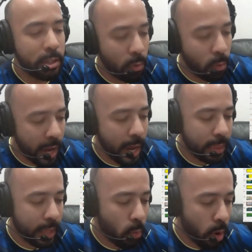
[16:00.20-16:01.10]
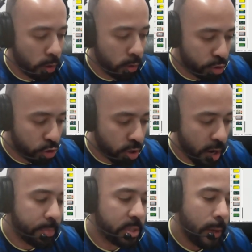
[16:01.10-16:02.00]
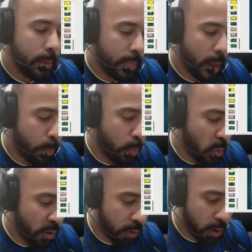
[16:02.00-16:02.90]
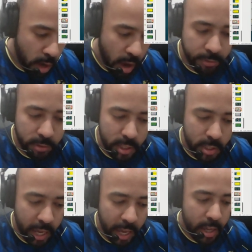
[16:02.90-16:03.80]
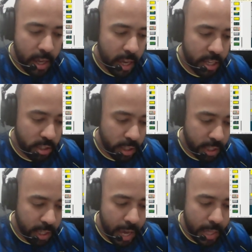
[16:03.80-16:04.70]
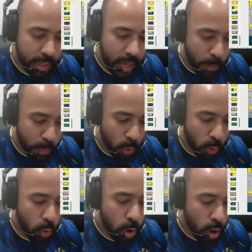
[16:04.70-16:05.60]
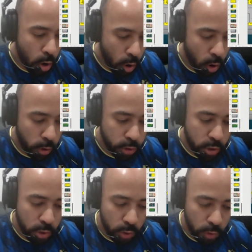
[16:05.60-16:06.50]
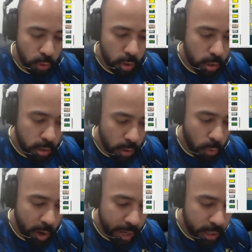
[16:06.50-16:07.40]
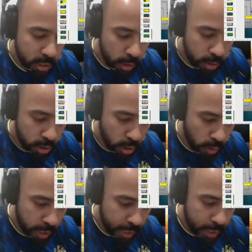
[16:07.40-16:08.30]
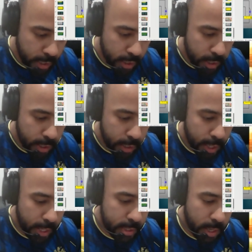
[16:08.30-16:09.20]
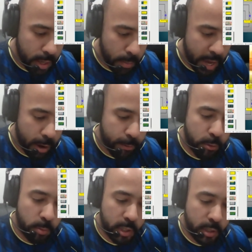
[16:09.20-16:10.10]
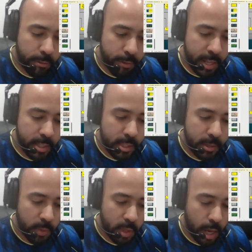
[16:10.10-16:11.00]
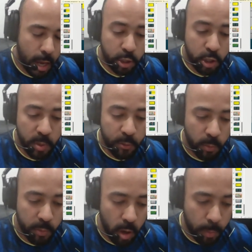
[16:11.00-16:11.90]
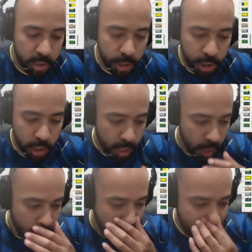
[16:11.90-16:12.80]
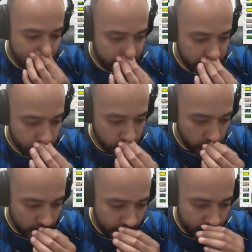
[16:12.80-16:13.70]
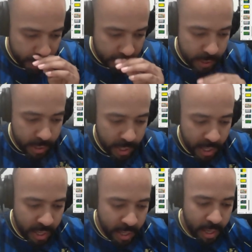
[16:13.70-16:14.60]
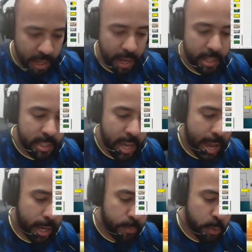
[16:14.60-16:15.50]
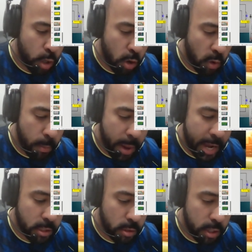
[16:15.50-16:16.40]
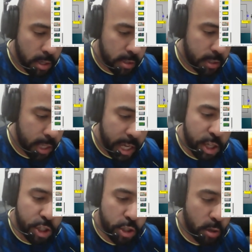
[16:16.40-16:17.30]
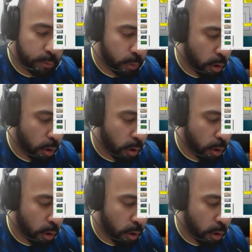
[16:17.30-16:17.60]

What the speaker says: aware that one of those traps that Bournemouth love to set is to get that ball onto the wings so they can get it back from the defense, from the opposition, and spring the attack. Going back to the other dangers of